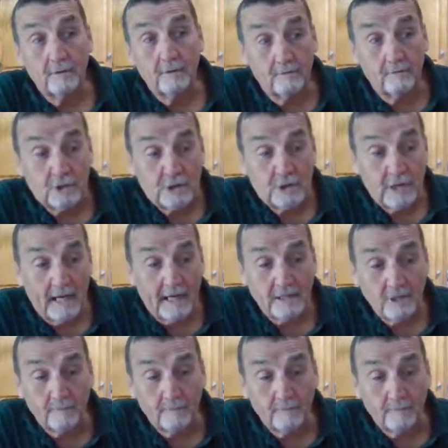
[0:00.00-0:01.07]
shines
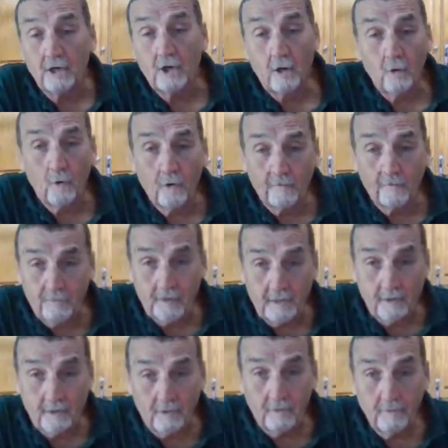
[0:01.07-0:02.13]
upon
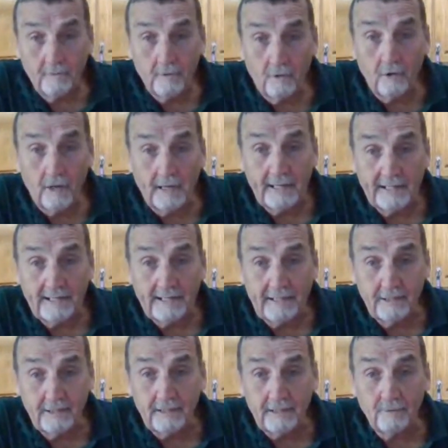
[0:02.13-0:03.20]
chlorophyll or
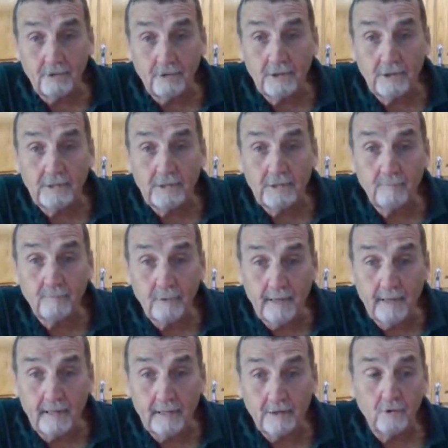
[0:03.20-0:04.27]
ADT, which is in
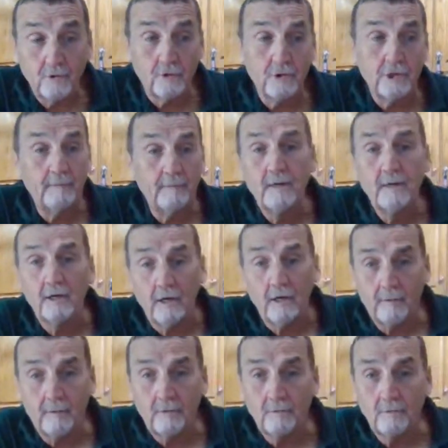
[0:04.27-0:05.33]
plants, or
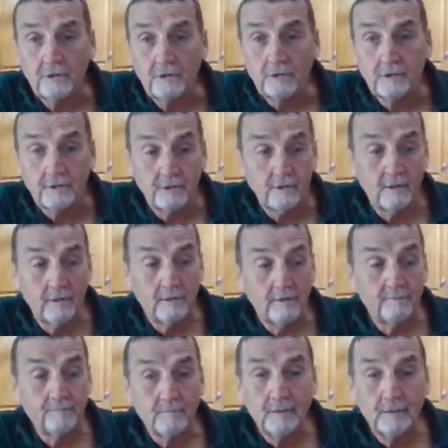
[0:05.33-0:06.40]
hemoglobin, which is
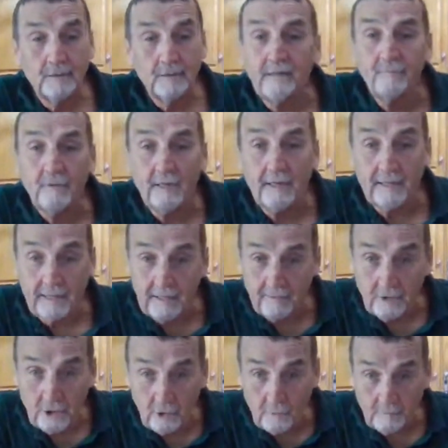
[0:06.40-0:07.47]
scenting in
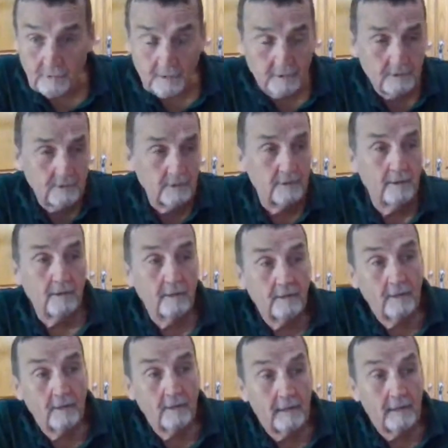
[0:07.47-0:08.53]
humans,
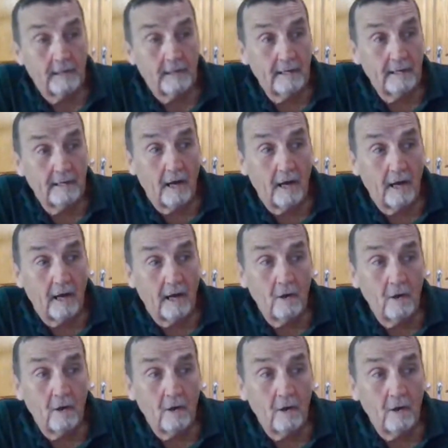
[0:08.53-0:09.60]

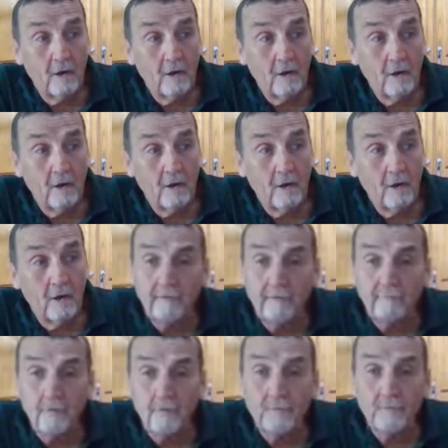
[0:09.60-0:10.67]
the encoding
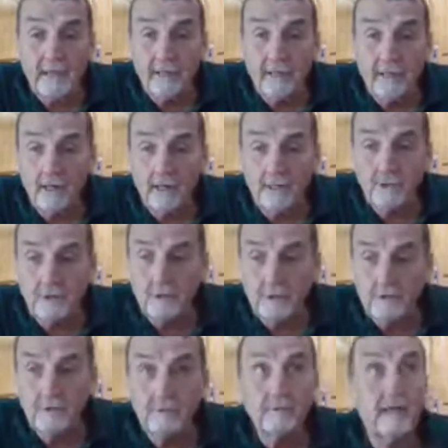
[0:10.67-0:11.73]
from that
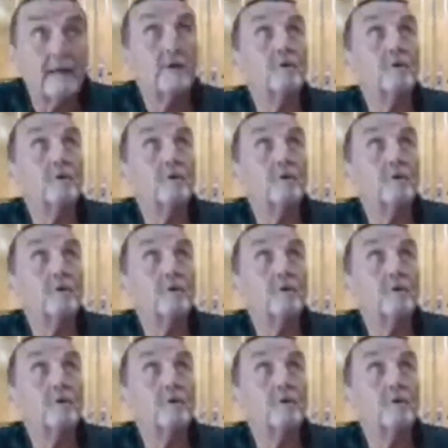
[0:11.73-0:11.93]
conscience, that